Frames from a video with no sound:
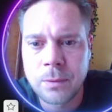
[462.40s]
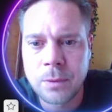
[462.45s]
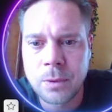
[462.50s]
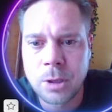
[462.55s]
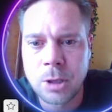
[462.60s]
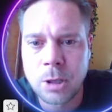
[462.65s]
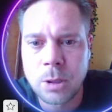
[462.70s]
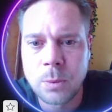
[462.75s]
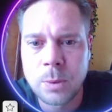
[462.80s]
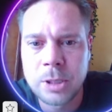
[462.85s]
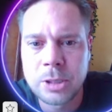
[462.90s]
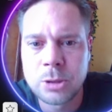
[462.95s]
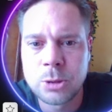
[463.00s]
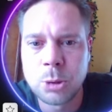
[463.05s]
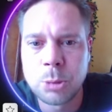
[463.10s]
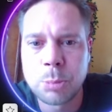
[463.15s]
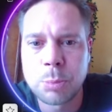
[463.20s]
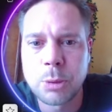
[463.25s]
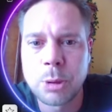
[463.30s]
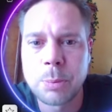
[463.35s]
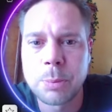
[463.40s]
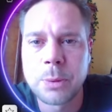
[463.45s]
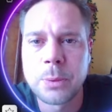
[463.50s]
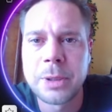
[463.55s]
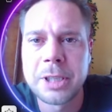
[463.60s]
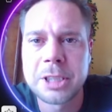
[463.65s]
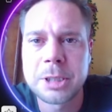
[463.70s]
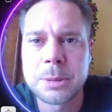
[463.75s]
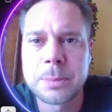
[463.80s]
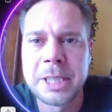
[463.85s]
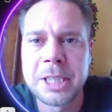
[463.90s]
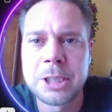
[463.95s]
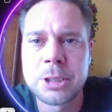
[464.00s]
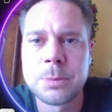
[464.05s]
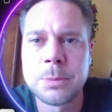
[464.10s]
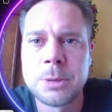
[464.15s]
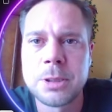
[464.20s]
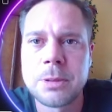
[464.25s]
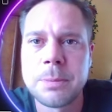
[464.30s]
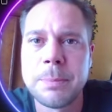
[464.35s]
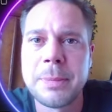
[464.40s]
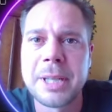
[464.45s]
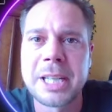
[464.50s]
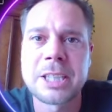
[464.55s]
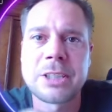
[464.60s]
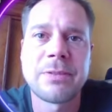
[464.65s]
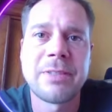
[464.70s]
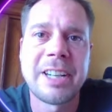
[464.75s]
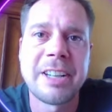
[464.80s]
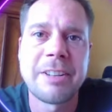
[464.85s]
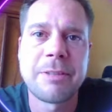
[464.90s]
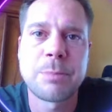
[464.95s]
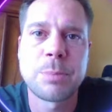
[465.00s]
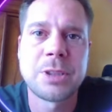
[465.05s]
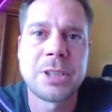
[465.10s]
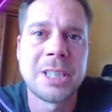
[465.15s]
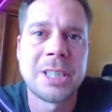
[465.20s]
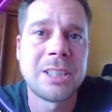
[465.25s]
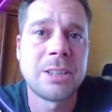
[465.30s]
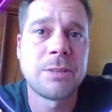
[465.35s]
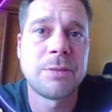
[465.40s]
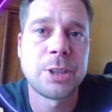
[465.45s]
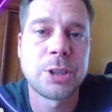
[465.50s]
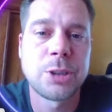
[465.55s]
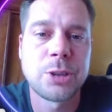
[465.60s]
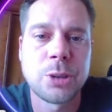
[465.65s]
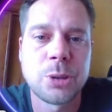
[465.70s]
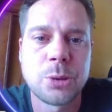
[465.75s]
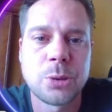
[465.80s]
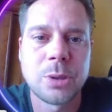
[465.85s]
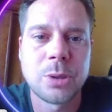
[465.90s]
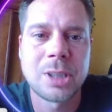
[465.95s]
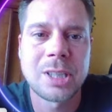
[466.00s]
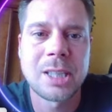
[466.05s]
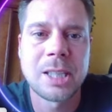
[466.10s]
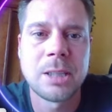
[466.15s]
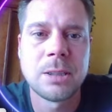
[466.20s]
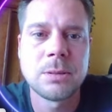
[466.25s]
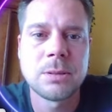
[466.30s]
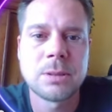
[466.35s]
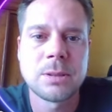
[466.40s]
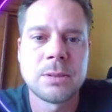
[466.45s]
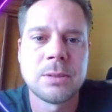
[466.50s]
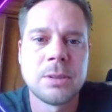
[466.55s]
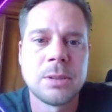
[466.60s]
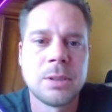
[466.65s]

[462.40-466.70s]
always do proper risk management, max 5% of your total account.